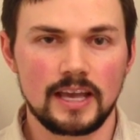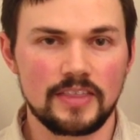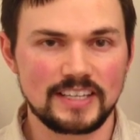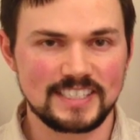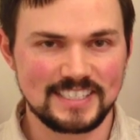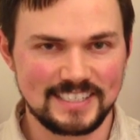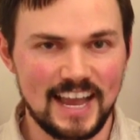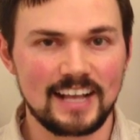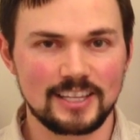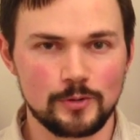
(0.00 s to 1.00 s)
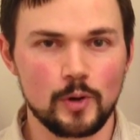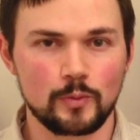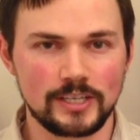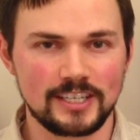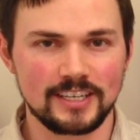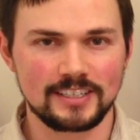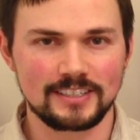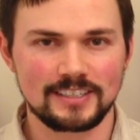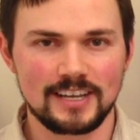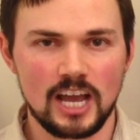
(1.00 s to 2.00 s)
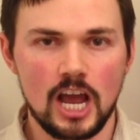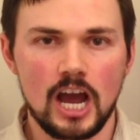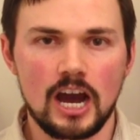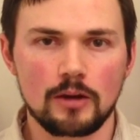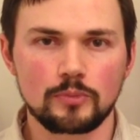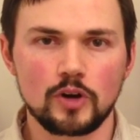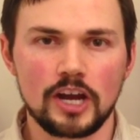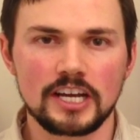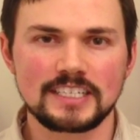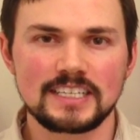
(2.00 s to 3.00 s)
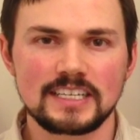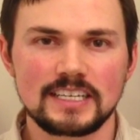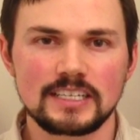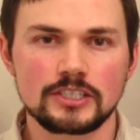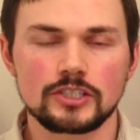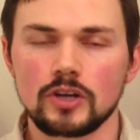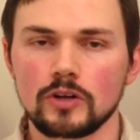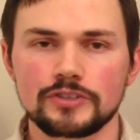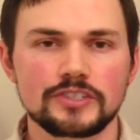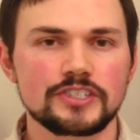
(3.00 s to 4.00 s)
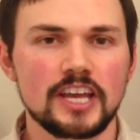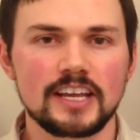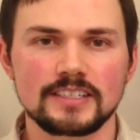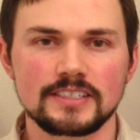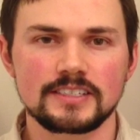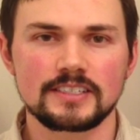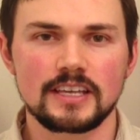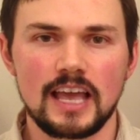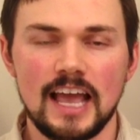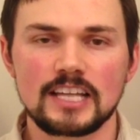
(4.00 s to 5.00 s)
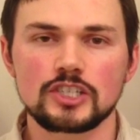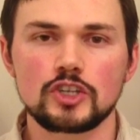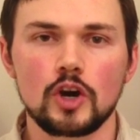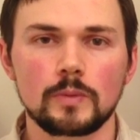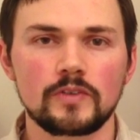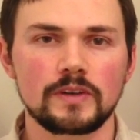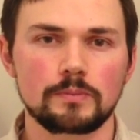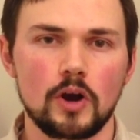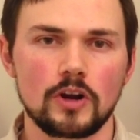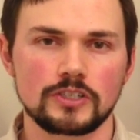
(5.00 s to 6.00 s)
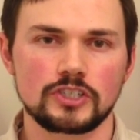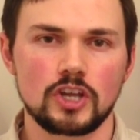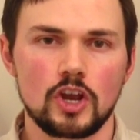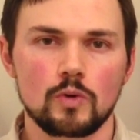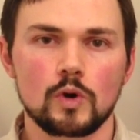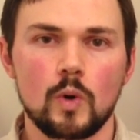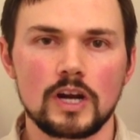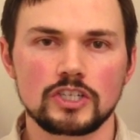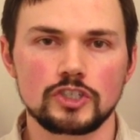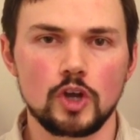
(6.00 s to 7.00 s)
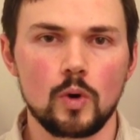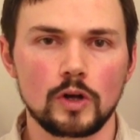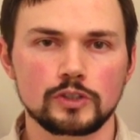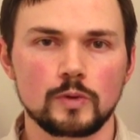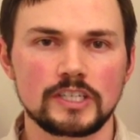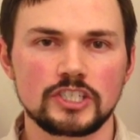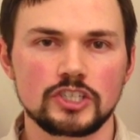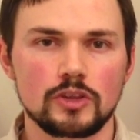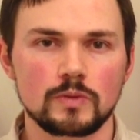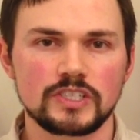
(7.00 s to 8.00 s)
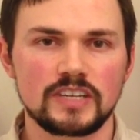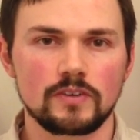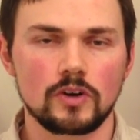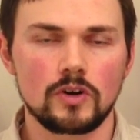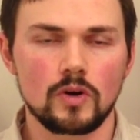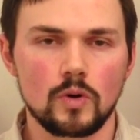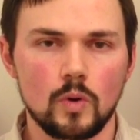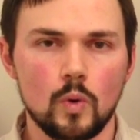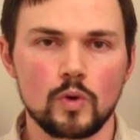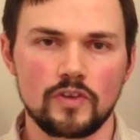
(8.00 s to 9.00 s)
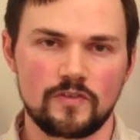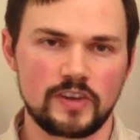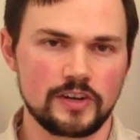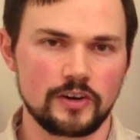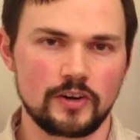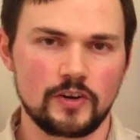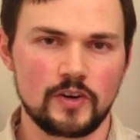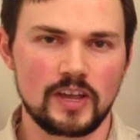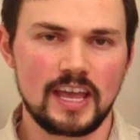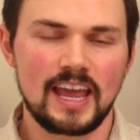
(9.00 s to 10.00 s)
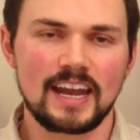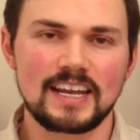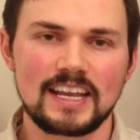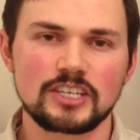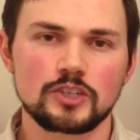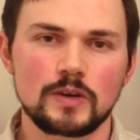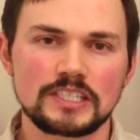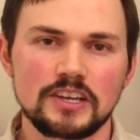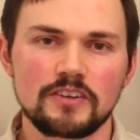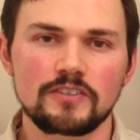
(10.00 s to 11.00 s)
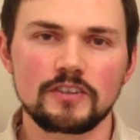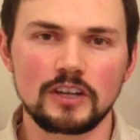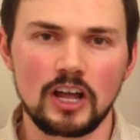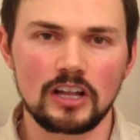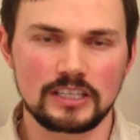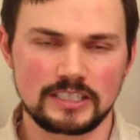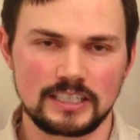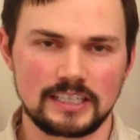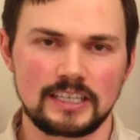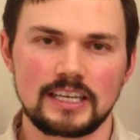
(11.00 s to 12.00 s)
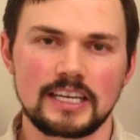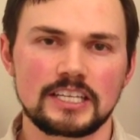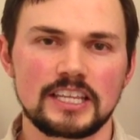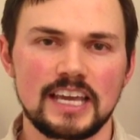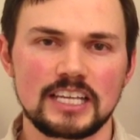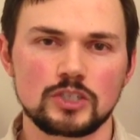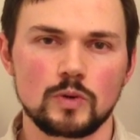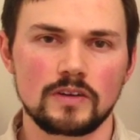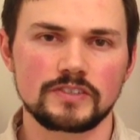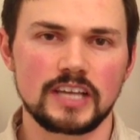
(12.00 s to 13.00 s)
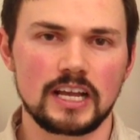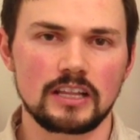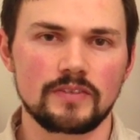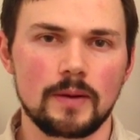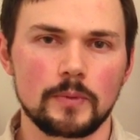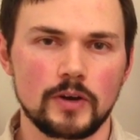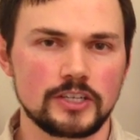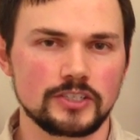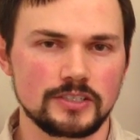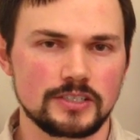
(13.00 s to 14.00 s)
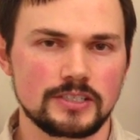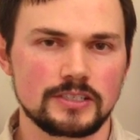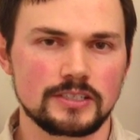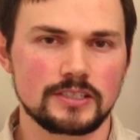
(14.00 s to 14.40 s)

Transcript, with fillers: And that's exactly what we did. Our product installs in seconds, has no moving parts, requires no alterations to the receiver or the feeder, and it integrates flawlessly into the S12 cycle of operations.